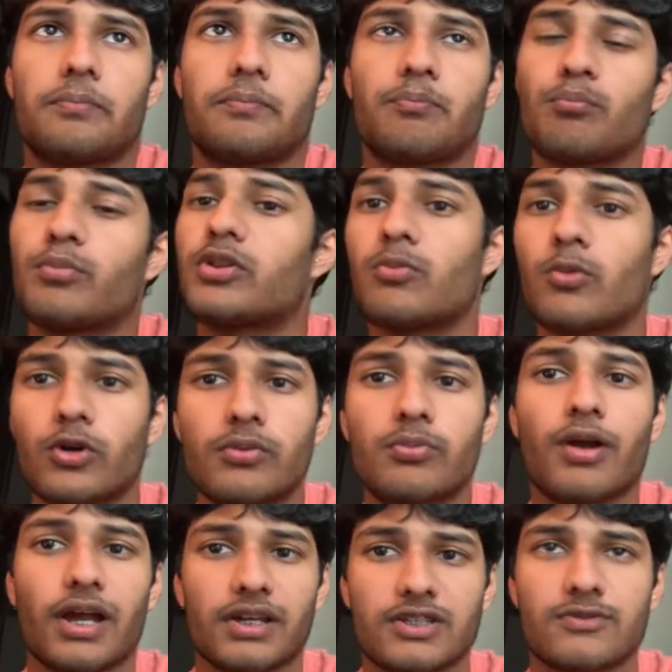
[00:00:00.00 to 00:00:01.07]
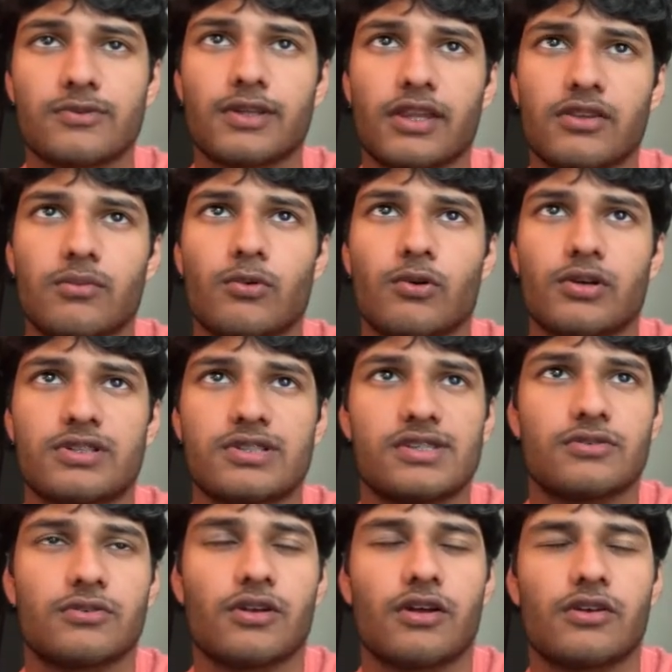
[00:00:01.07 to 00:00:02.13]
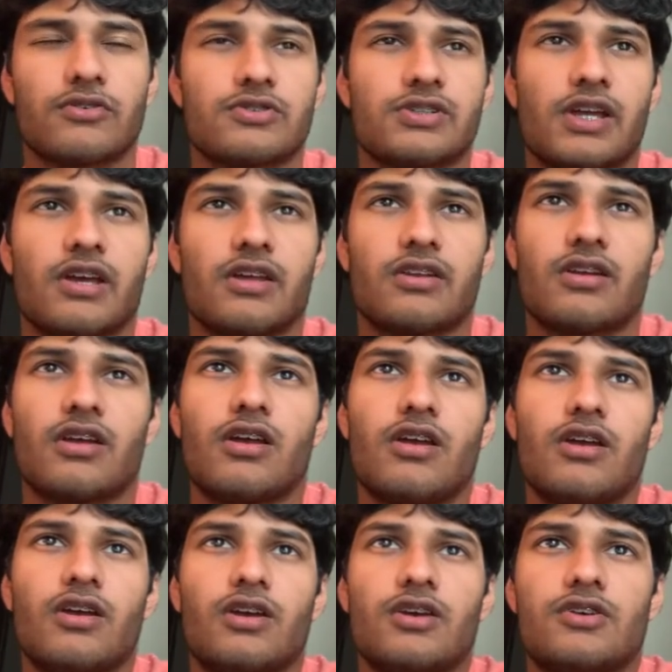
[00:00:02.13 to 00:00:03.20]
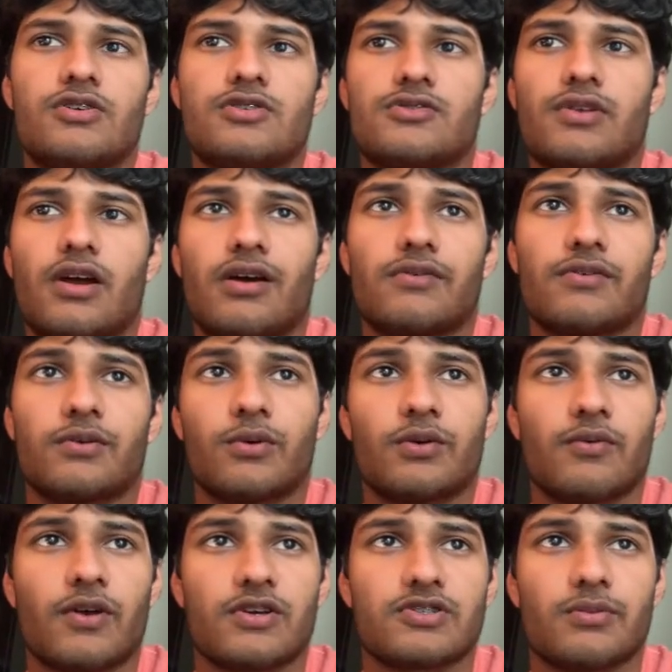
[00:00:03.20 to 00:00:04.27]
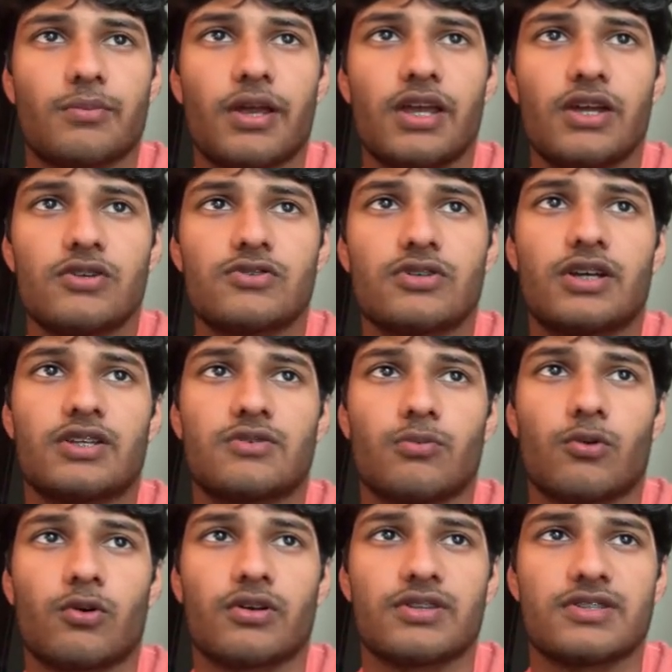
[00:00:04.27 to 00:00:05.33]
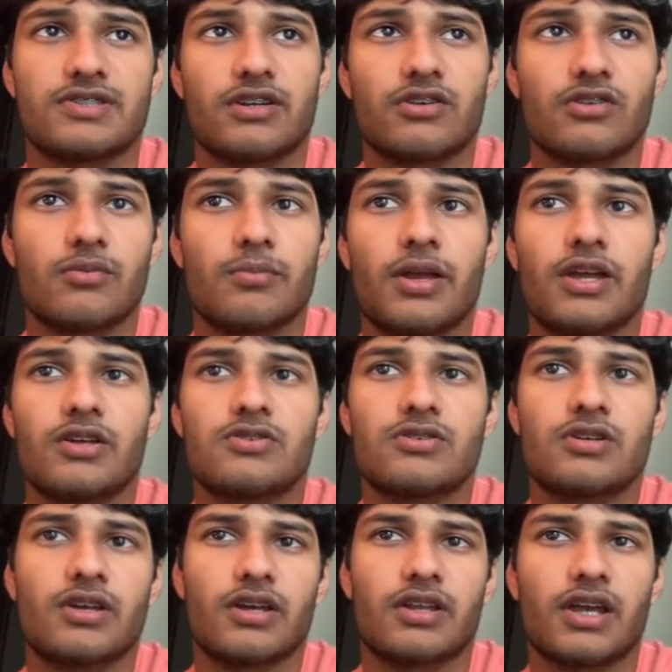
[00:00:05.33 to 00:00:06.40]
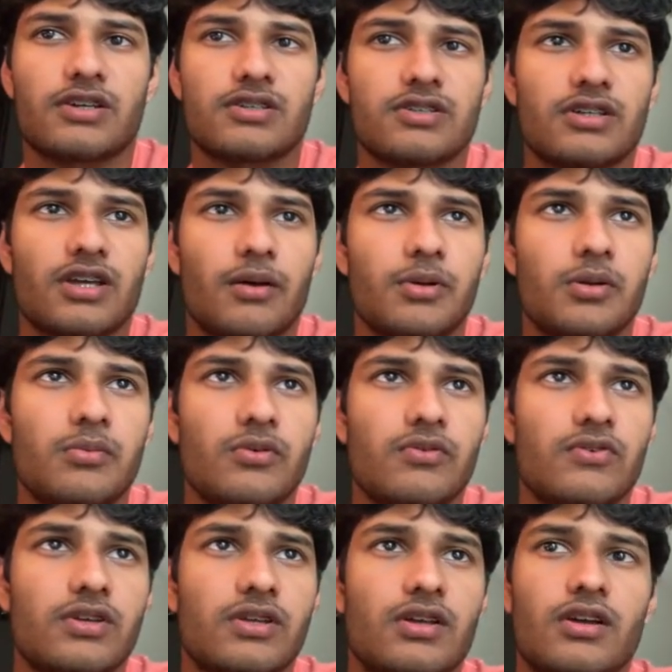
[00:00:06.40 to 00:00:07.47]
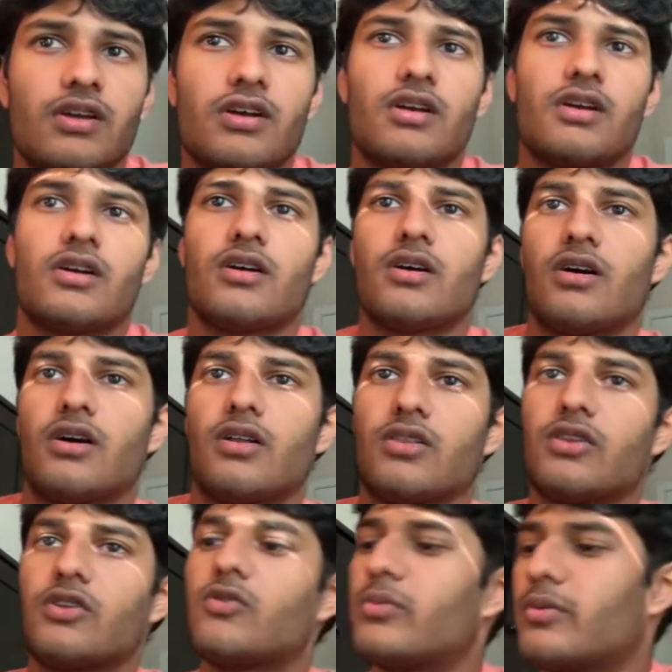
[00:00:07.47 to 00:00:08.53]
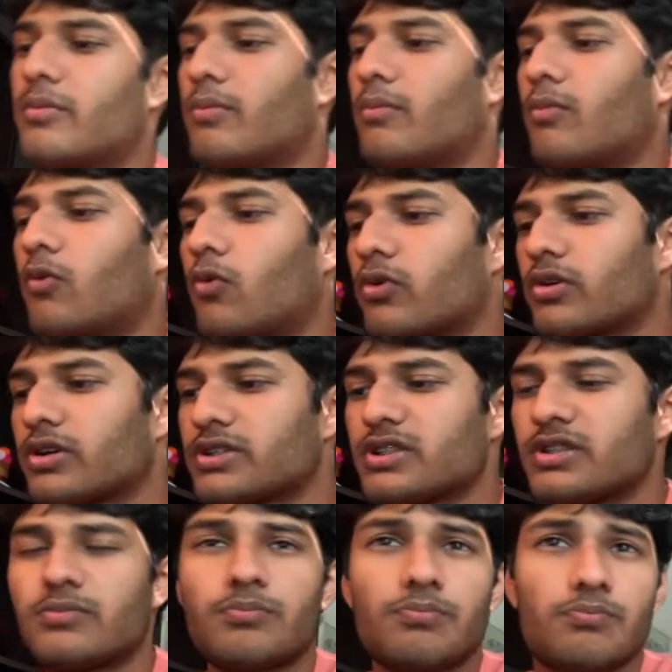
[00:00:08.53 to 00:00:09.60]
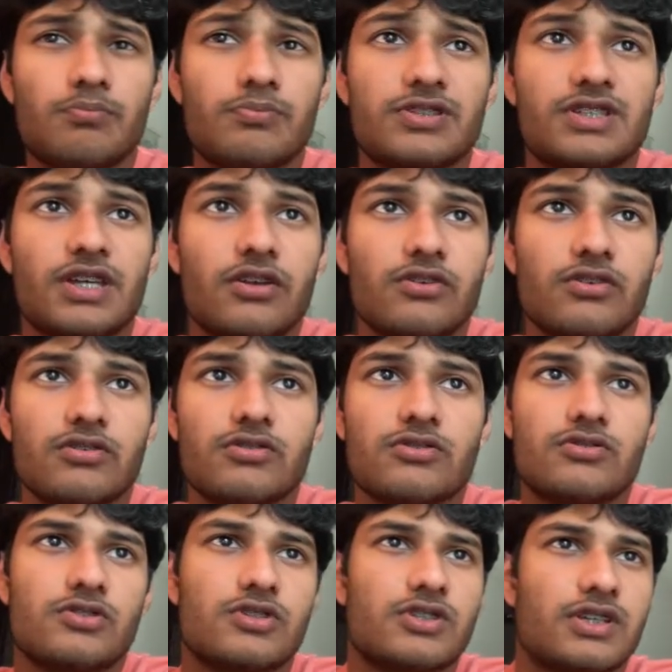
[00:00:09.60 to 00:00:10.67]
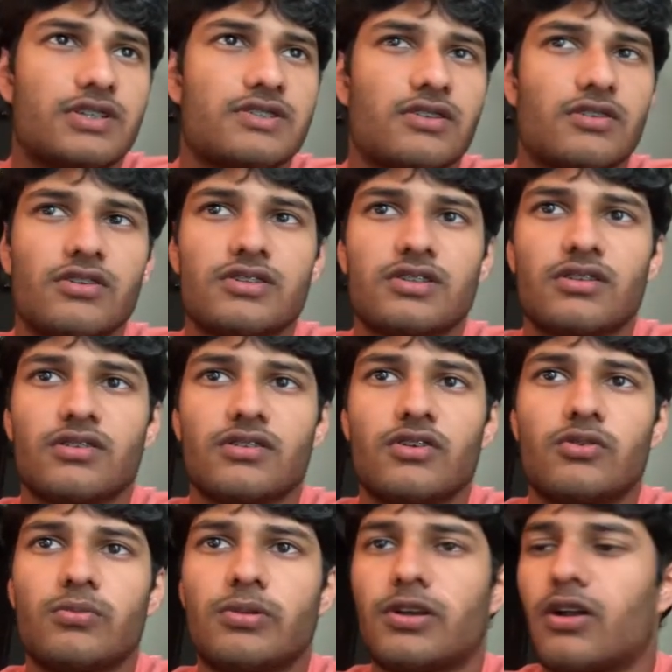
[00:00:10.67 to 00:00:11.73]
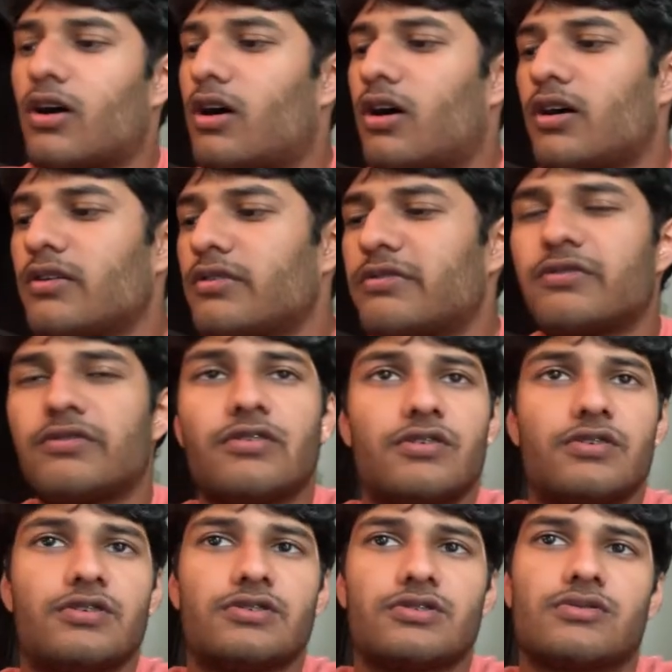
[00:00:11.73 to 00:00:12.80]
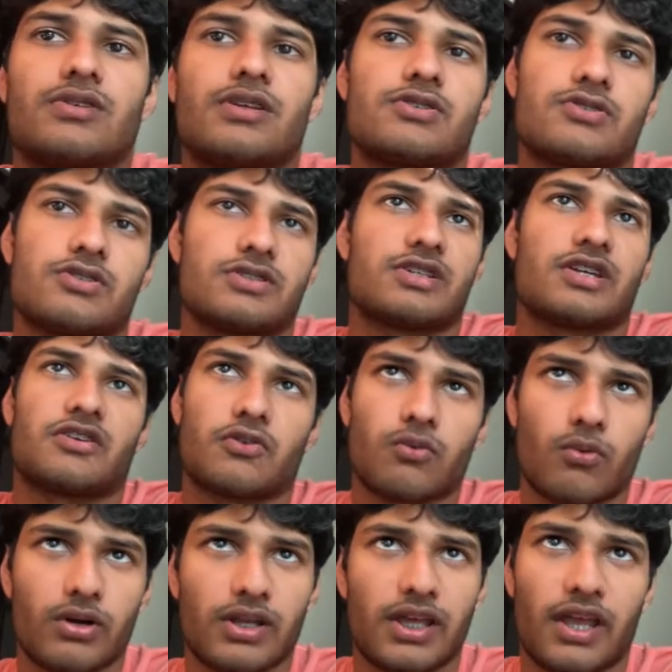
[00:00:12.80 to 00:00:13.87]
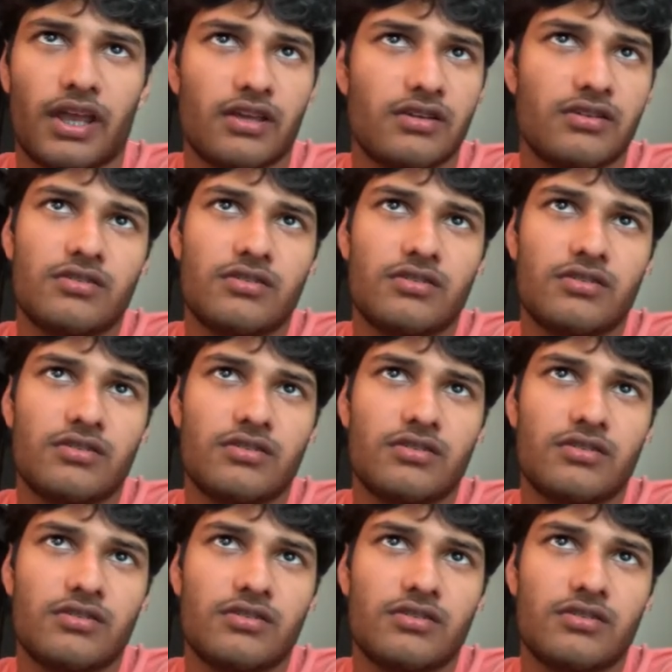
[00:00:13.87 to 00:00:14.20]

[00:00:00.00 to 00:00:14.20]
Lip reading: But the more you practice with that, the more it's easier to understand. So now if we refresh the page, it's more in the center of the page. And actually, I'm going to move it a little bit more to the center just because it looks a little bit off. So let's just say 28.